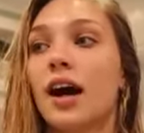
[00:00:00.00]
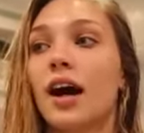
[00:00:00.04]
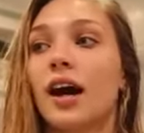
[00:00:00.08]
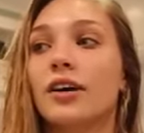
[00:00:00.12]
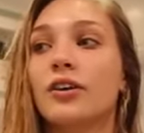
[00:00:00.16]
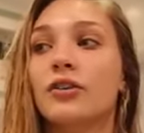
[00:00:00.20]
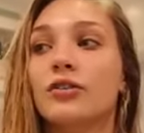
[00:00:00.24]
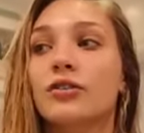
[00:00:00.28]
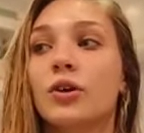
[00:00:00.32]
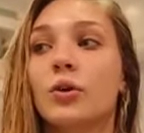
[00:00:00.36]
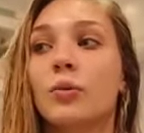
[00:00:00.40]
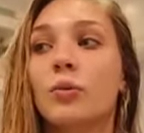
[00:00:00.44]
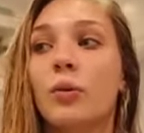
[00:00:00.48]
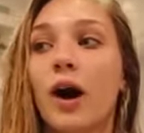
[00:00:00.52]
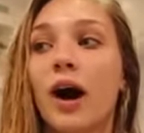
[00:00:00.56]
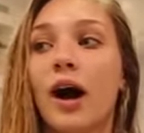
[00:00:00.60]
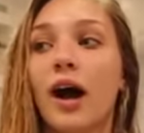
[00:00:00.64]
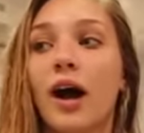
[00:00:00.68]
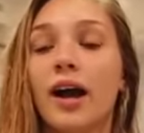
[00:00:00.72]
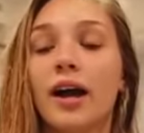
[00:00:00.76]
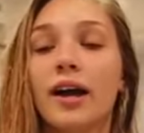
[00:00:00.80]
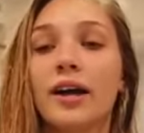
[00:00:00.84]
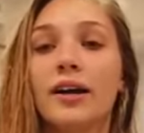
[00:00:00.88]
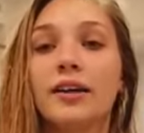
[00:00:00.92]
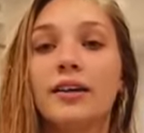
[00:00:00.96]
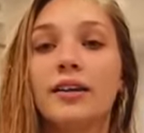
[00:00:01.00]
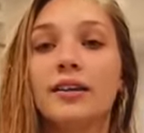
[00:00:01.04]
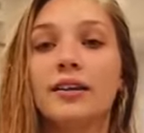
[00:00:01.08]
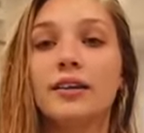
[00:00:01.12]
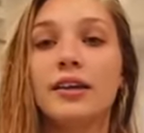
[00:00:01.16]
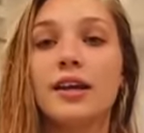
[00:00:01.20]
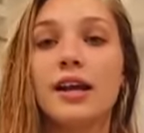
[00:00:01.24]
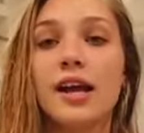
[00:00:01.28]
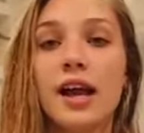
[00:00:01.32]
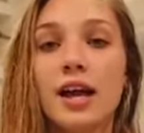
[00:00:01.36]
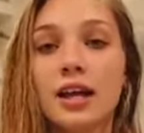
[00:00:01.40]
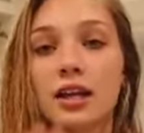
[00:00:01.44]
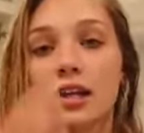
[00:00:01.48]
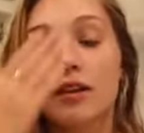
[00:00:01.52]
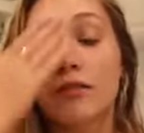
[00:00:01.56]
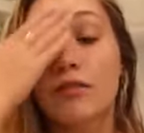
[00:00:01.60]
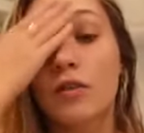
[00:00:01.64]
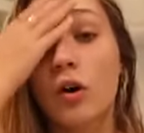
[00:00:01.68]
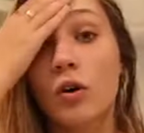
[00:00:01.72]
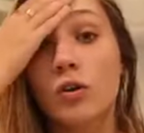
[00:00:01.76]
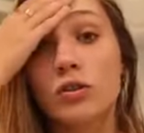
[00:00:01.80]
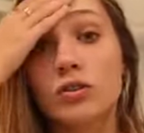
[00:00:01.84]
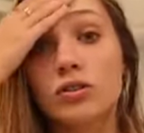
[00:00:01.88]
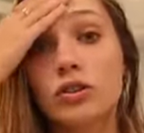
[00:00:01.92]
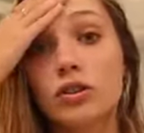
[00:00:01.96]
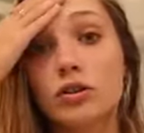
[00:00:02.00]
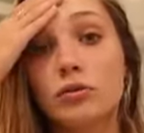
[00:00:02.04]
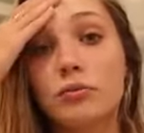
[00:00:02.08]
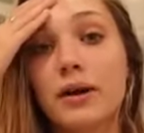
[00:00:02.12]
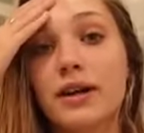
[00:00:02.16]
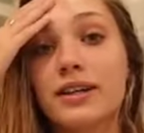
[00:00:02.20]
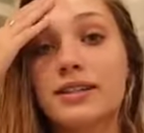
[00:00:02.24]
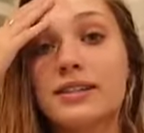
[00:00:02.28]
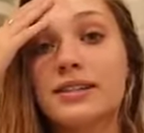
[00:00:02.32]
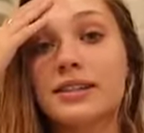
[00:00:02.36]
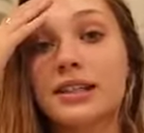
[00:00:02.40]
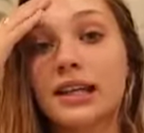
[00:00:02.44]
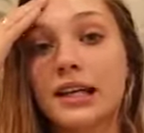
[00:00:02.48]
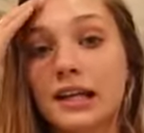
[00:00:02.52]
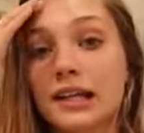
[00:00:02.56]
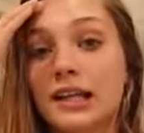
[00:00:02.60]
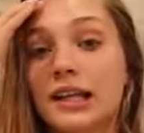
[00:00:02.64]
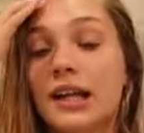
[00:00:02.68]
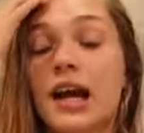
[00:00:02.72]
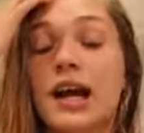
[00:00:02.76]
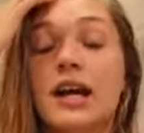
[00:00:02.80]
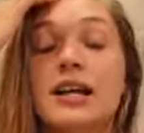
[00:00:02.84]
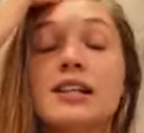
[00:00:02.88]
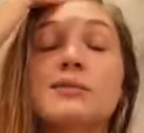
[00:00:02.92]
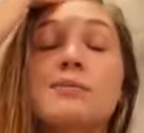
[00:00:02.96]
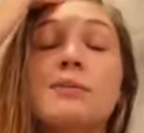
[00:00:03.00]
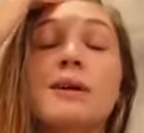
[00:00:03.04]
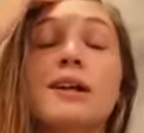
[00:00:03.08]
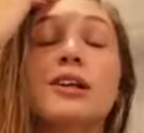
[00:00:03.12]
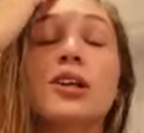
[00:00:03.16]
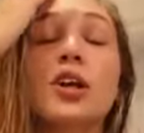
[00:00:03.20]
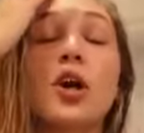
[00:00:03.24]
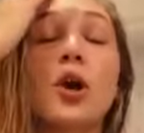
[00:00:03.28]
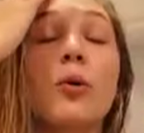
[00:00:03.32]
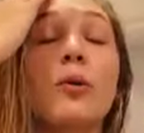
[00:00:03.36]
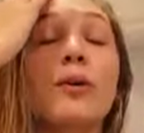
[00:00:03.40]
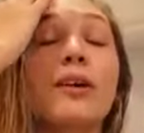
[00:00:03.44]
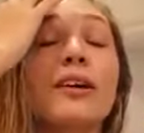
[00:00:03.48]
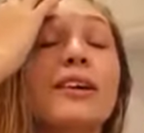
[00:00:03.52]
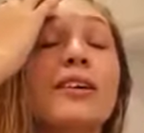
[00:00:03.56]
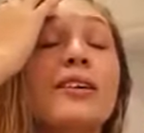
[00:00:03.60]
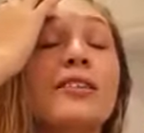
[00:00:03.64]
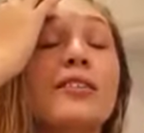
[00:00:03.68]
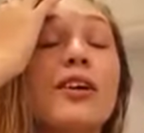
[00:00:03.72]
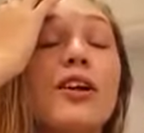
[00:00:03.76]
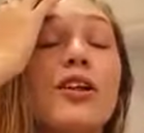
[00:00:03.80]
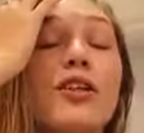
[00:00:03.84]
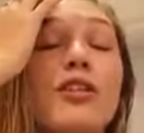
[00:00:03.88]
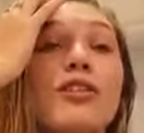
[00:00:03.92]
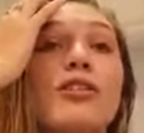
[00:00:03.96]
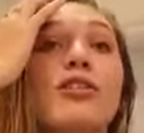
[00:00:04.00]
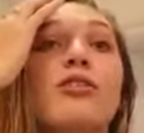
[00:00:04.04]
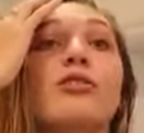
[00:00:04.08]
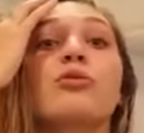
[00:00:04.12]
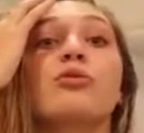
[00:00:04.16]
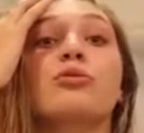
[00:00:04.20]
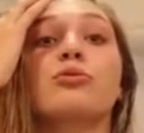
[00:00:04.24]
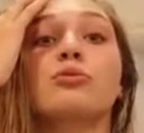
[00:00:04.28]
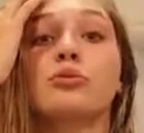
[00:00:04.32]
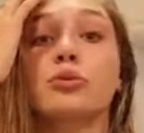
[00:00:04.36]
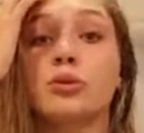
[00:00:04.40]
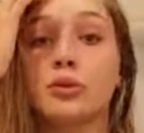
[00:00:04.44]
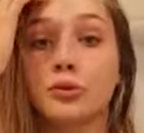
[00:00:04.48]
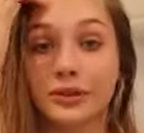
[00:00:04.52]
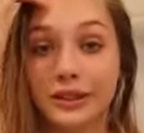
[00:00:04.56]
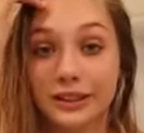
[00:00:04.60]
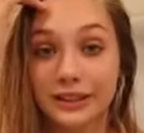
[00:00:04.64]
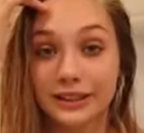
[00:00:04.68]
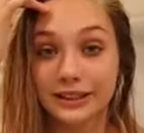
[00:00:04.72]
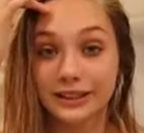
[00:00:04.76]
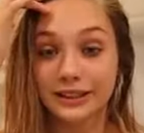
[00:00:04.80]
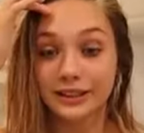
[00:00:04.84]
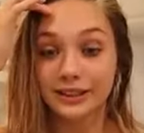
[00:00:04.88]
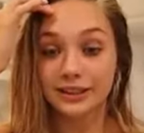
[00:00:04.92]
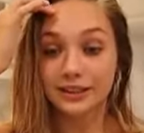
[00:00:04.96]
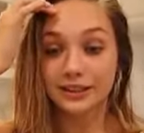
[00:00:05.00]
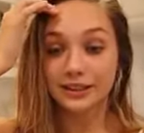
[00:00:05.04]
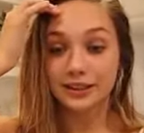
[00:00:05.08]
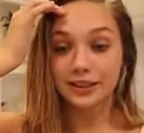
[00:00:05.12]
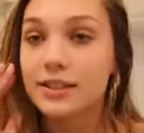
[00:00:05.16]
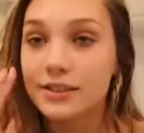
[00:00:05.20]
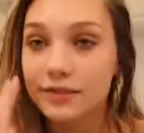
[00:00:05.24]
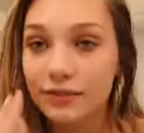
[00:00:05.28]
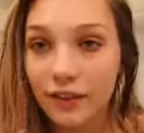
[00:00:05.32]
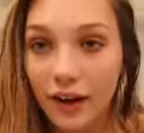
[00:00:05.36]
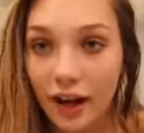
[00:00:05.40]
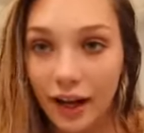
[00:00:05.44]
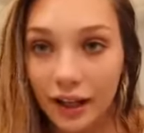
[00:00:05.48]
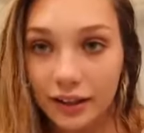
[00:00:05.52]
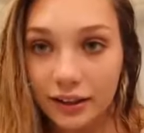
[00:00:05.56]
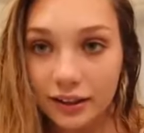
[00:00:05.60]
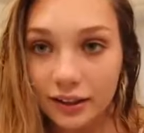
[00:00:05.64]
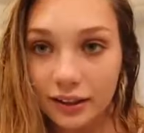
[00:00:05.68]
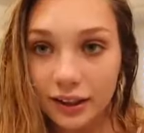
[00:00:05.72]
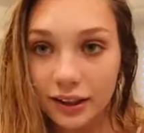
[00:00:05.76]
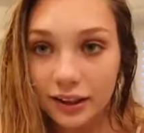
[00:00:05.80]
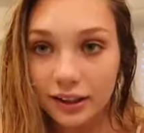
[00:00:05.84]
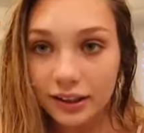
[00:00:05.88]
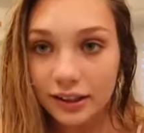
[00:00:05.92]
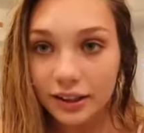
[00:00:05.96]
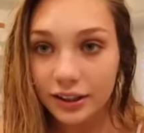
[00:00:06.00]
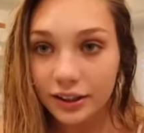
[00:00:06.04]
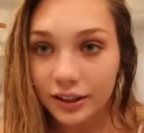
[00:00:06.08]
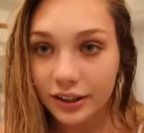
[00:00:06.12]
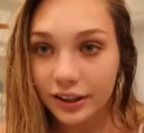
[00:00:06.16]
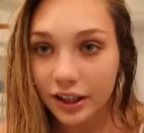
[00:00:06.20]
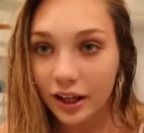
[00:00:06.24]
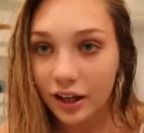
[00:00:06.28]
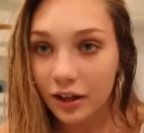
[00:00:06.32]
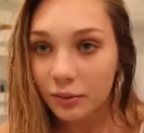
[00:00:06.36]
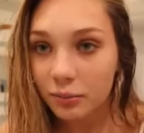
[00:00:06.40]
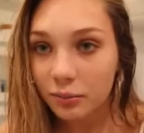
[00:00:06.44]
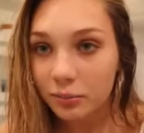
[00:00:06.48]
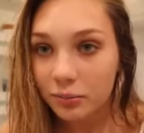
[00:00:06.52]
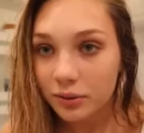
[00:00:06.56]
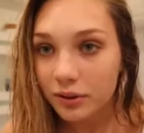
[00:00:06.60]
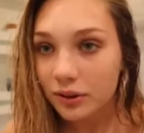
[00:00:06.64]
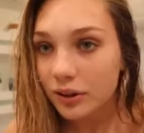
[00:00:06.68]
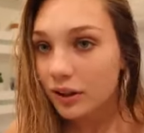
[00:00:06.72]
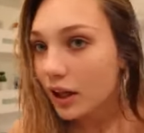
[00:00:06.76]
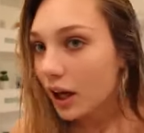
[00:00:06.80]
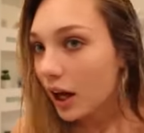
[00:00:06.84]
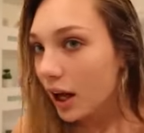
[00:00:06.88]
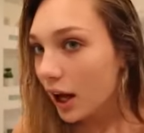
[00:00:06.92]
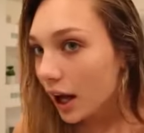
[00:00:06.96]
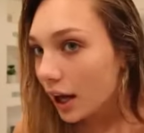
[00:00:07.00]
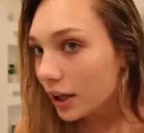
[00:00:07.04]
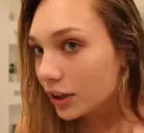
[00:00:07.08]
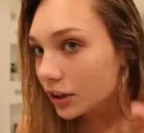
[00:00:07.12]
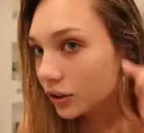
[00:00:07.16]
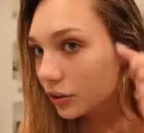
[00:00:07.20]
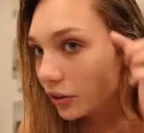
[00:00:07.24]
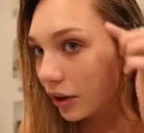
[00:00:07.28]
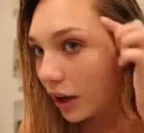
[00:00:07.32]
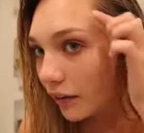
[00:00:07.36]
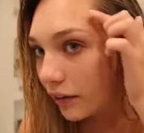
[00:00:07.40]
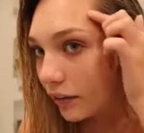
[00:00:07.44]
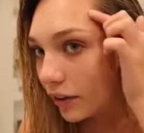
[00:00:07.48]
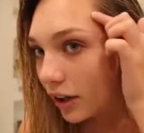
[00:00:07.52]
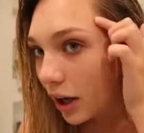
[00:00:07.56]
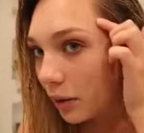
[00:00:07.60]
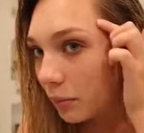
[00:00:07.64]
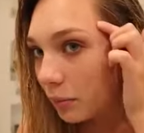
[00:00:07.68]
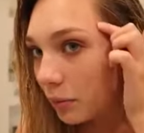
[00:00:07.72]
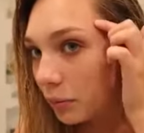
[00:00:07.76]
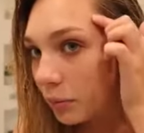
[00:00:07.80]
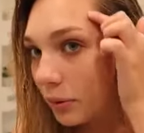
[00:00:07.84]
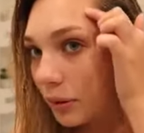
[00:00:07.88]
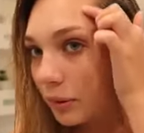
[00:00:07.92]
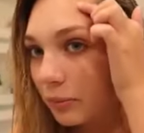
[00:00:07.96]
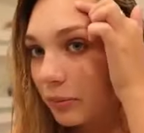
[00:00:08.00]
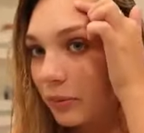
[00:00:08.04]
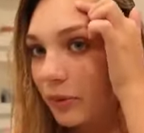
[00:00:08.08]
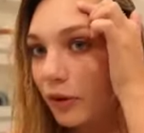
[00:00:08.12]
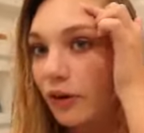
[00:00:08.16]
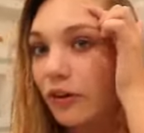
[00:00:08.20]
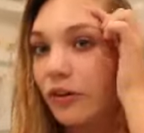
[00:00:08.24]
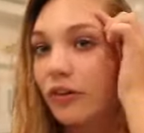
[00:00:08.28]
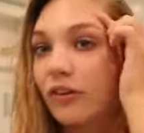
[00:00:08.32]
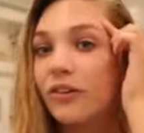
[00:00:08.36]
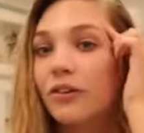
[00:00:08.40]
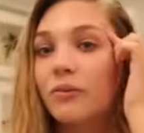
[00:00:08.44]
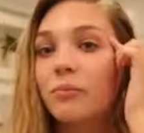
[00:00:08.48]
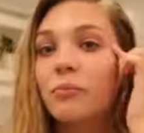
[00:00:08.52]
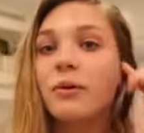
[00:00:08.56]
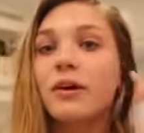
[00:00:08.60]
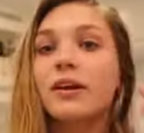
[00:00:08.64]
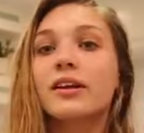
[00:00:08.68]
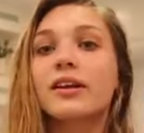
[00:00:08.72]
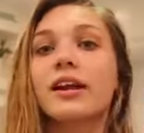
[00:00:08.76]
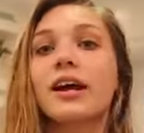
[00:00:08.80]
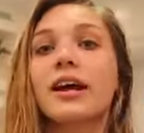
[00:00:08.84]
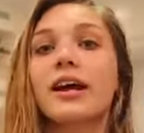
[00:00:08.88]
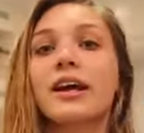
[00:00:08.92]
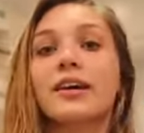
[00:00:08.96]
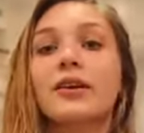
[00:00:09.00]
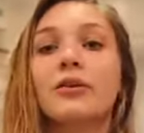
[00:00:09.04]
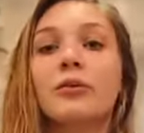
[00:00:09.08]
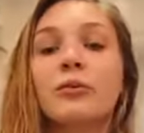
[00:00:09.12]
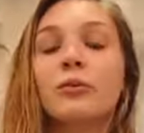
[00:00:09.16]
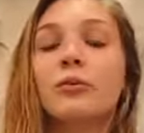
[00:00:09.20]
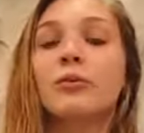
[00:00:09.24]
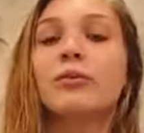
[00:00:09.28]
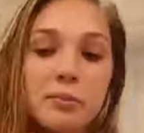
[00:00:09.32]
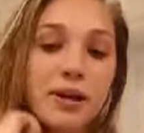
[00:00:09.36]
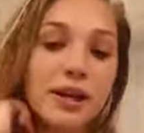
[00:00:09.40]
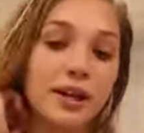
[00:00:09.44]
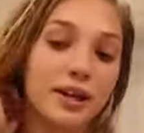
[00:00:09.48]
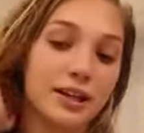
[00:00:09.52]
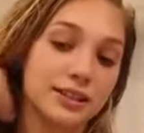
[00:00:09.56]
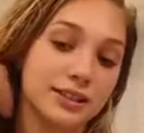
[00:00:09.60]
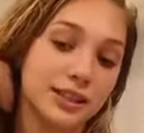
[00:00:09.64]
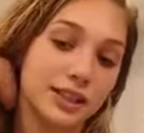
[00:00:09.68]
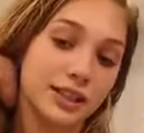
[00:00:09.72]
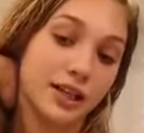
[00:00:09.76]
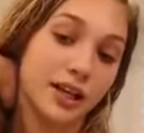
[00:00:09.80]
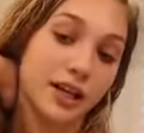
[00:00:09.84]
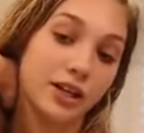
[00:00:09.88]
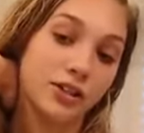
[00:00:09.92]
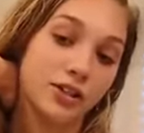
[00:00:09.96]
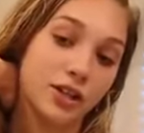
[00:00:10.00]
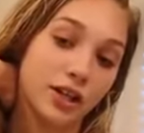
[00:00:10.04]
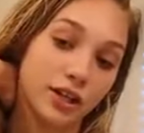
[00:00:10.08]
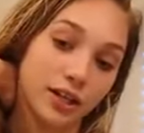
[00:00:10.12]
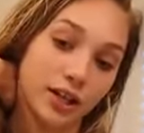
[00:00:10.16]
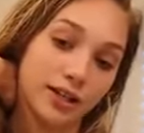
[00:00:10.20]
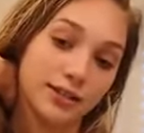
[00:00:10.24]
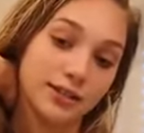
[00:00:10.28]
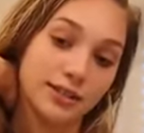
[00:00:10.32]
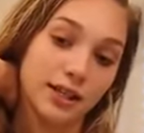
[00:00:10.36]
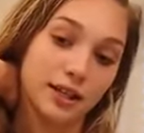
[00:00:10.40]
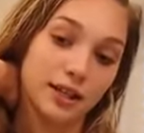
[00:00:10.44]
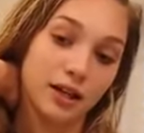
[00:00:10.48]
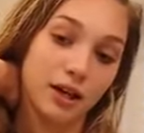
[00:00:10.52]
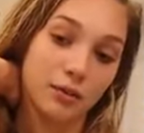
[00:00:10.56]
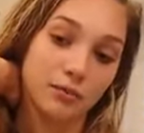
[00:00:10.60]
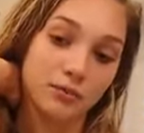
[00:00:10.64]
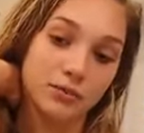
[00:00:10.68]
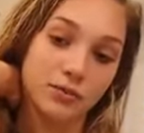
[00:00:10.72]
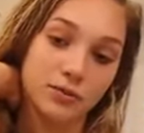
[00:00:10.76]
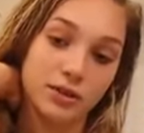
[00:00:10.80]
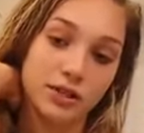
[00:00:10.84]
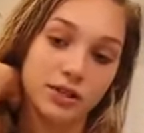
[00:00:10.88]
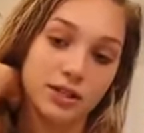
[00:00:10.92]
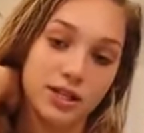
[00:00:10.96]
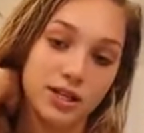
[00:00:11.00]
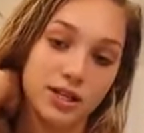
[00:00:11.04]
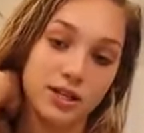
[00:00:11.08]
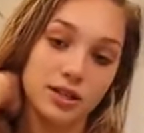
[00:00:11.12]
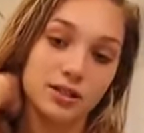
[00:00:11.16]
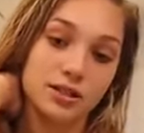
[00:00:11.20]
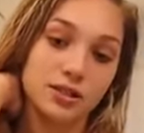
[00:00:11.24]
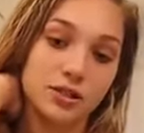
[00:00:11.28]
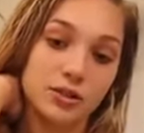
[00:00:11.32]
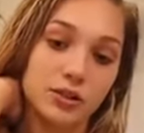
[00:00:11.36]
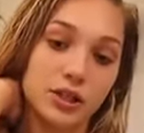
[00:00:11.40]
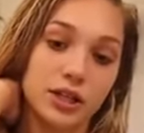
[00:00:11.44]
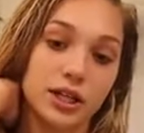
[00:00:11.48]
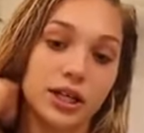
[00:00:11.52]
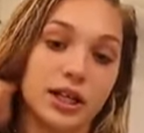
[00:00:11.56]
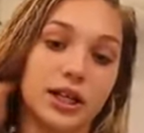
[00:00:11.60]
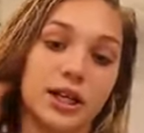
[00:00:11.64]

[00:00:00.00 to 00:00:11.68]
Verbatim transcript: I don't know why. And I've also, my skin has been going through it. It's finally clearing up. I do have a couple pimples, but like being a teenager, I guess that comes with the territory.